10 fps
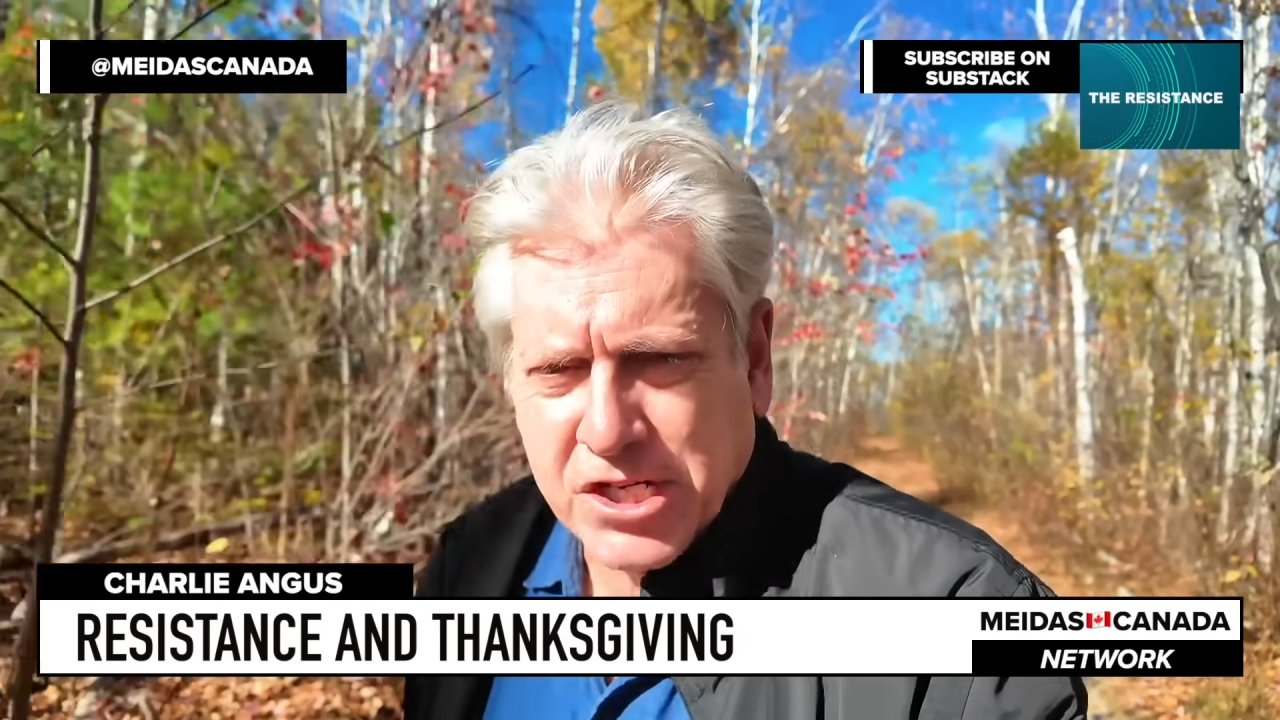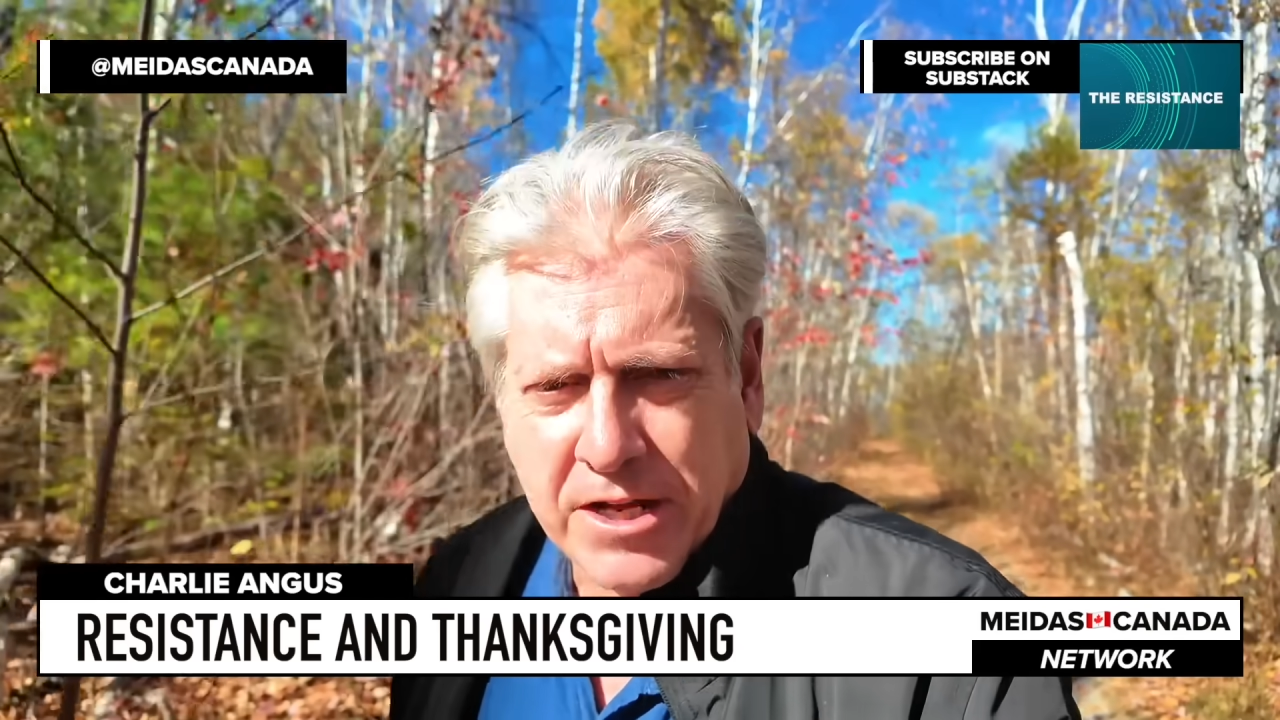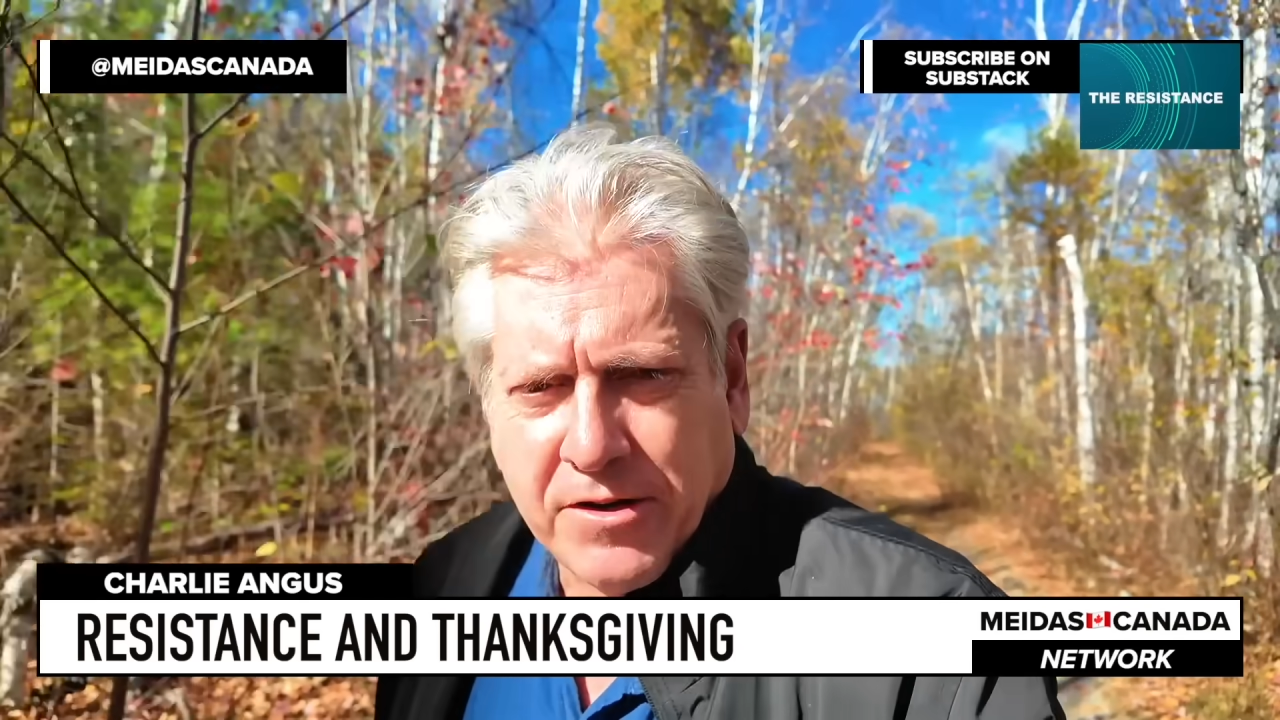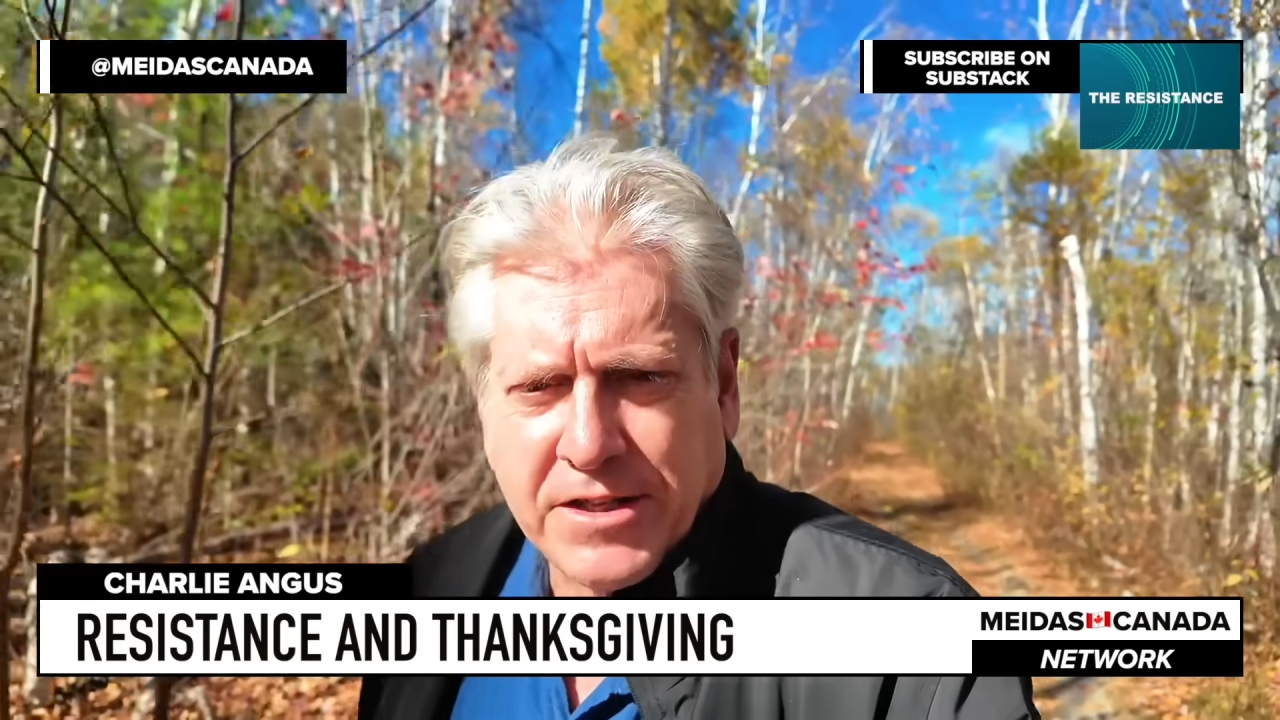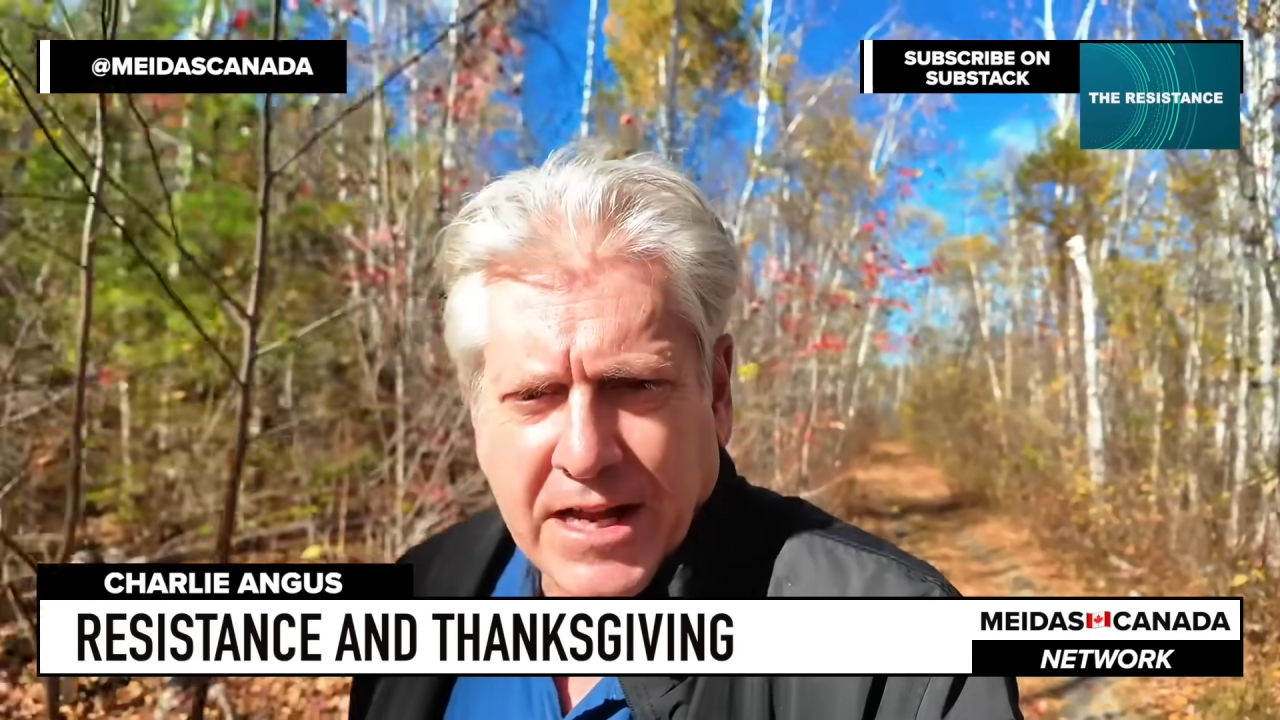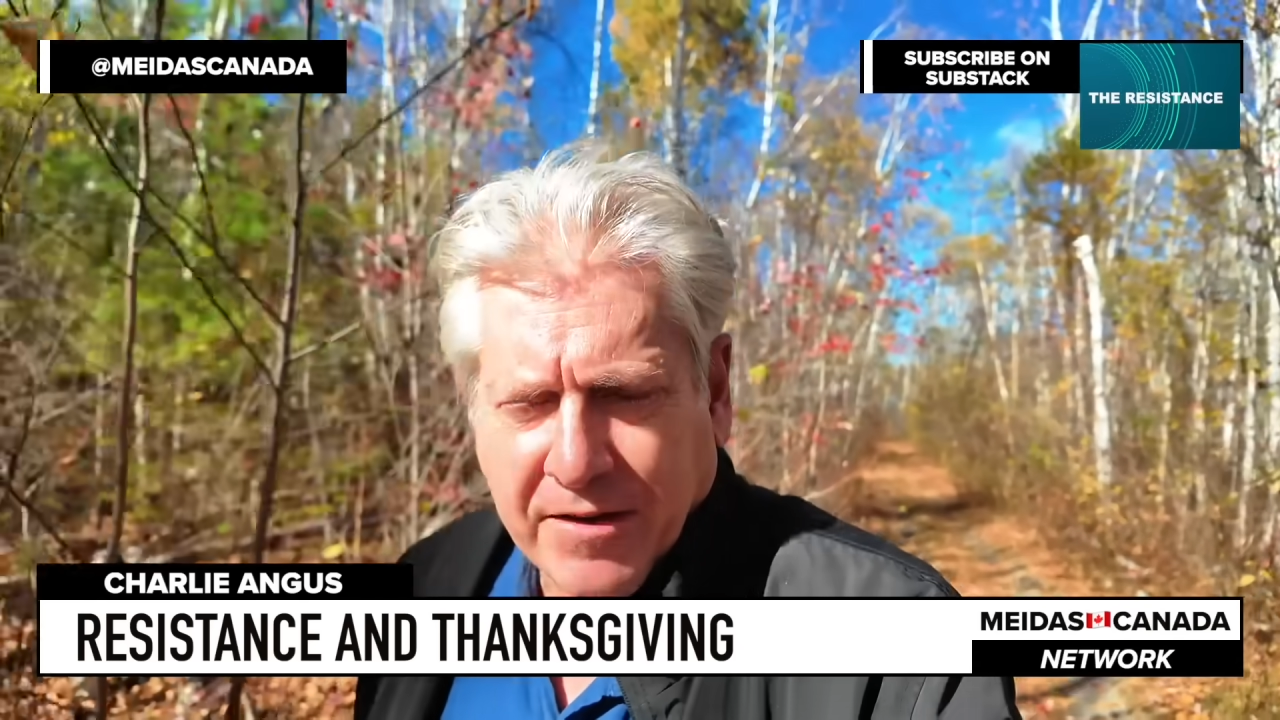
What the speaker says: shout out to